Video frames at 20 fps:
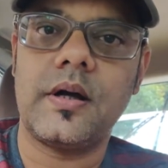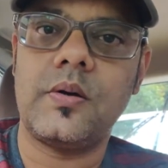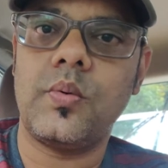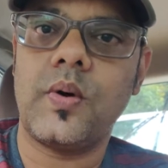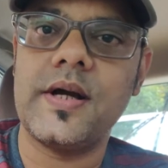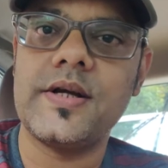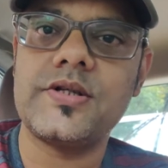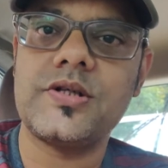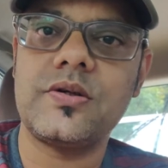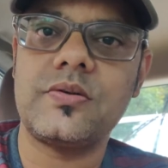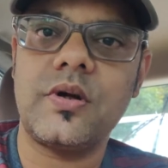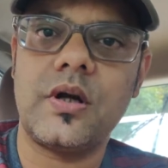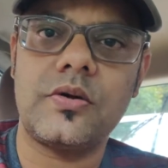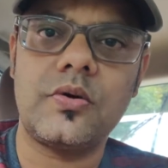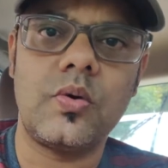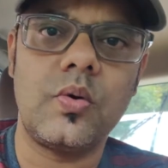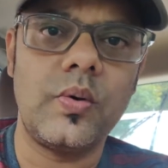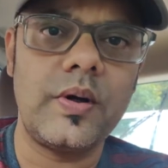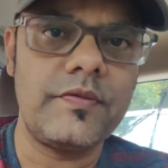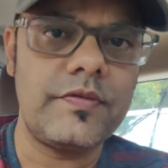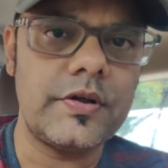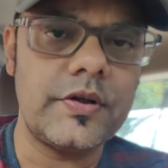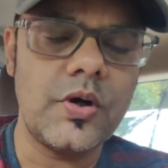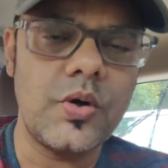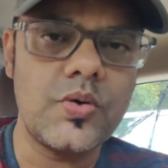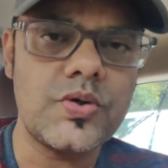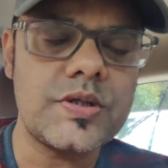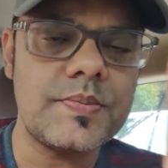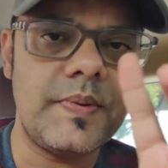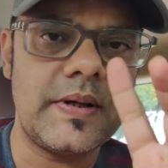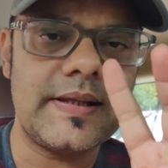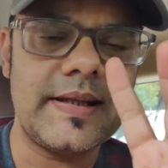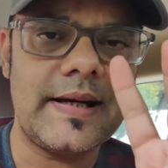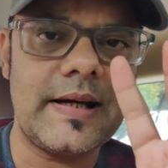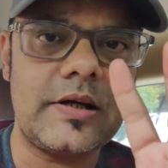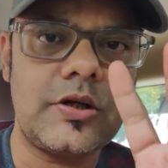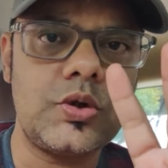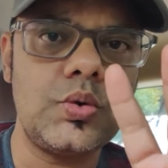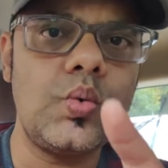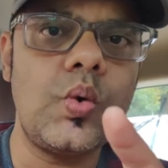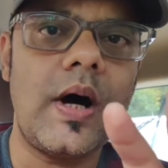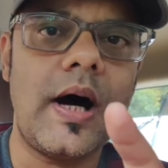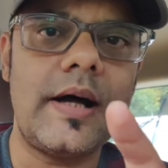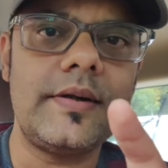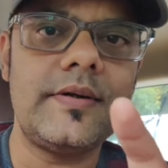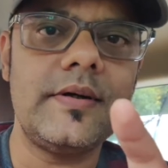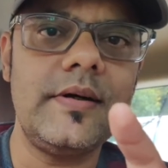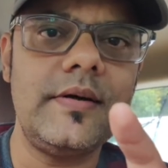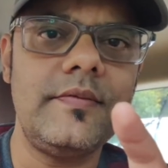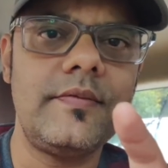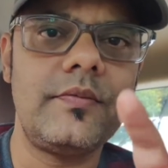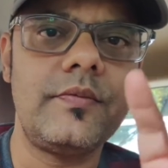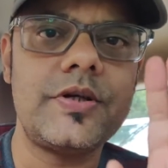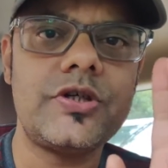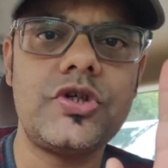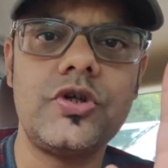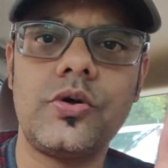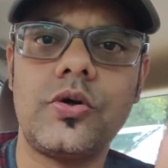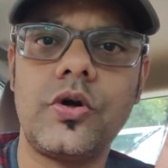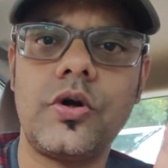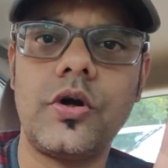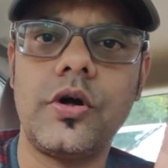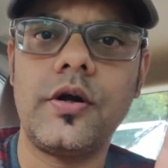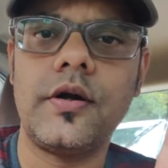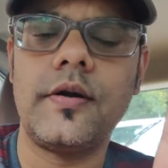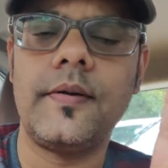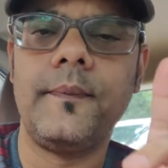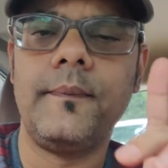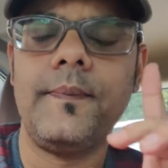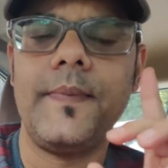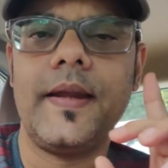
advise you not to go in for those, but there are two other which you could.